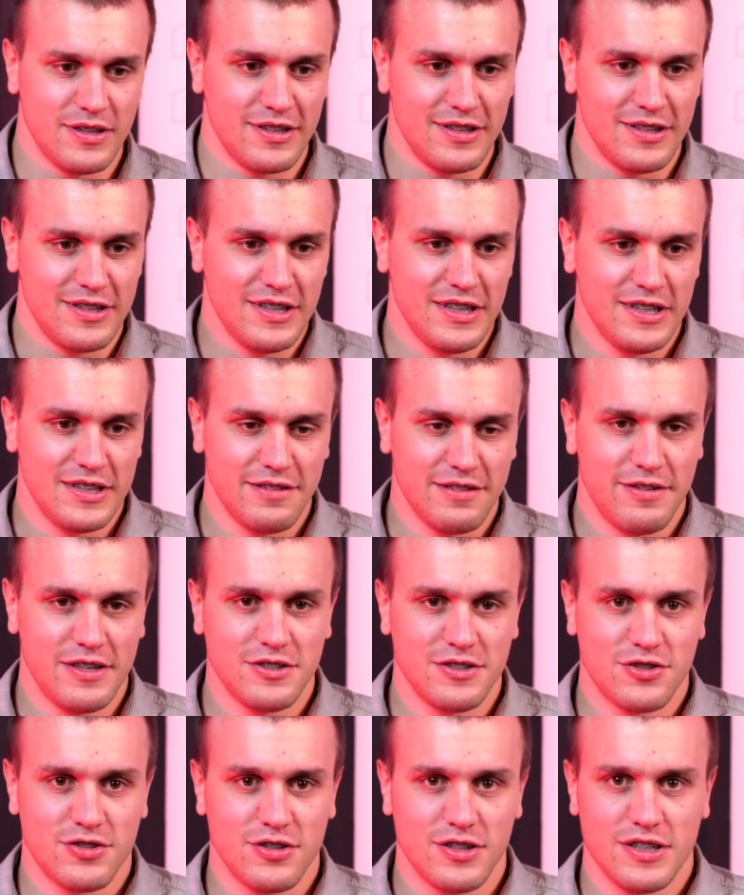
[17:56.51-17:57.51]
need
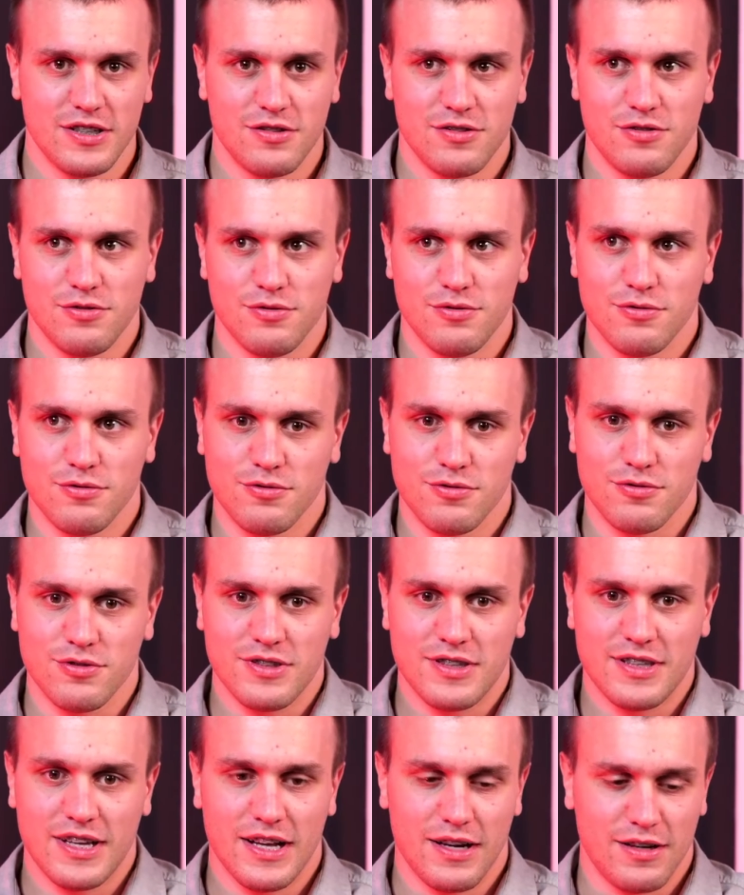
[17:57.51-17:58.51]
eventually to
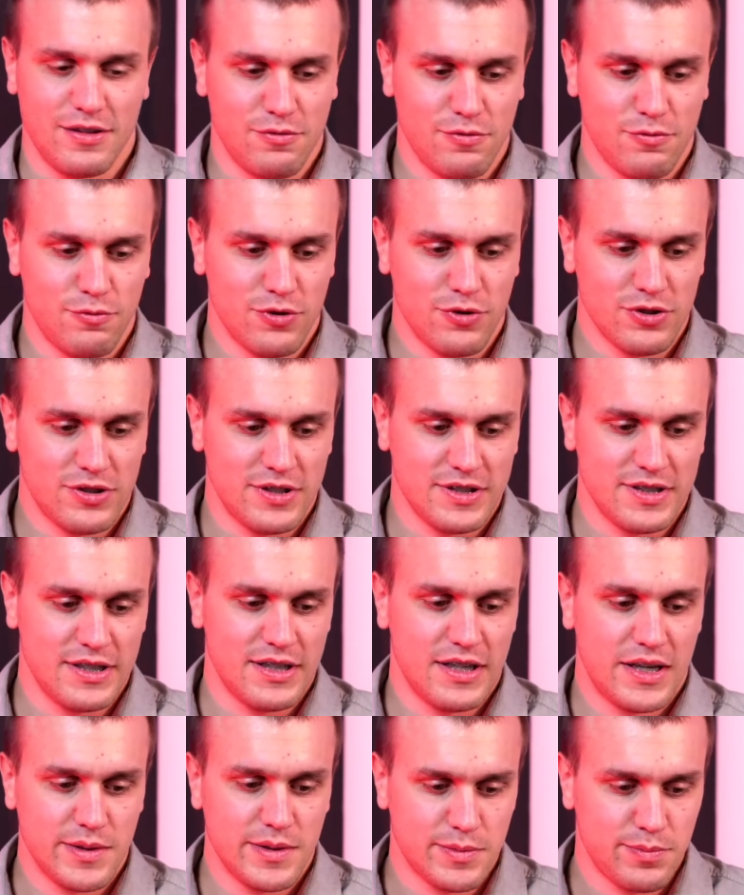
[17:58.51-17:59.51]
tell what is the
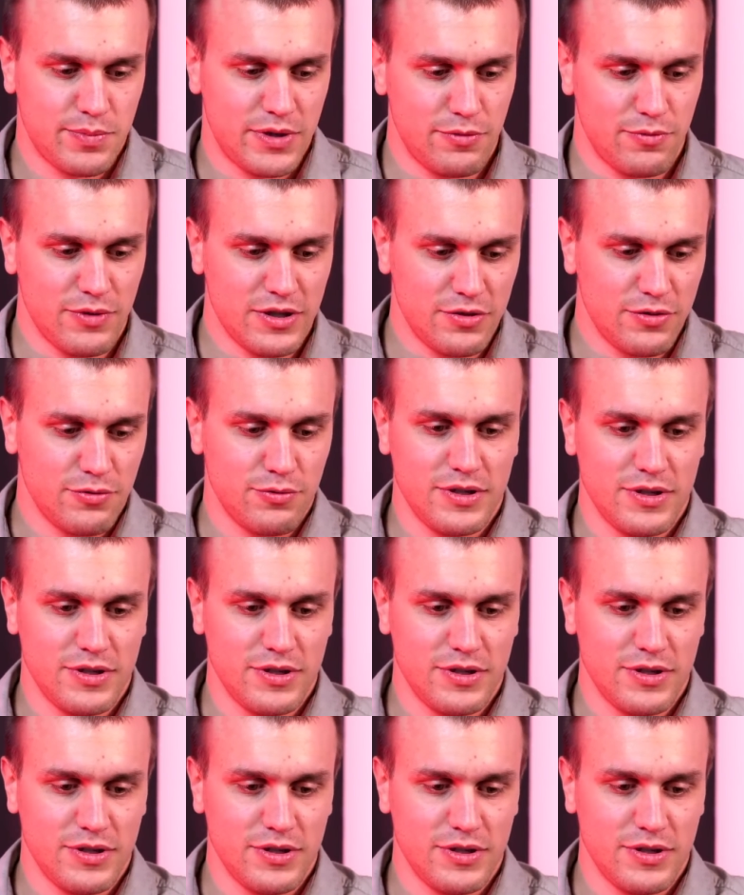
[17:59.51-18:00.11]
time span, when